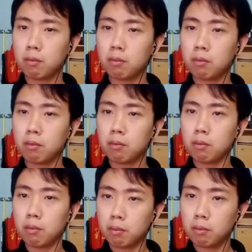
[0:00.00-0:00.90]
what
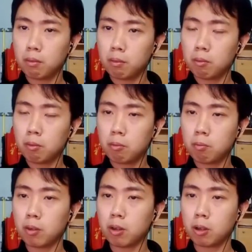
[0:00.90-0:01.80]
happened.
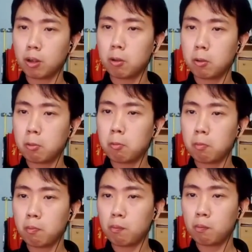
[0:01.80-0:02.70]
That's why my
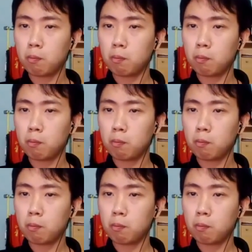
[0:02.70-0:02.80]
advice is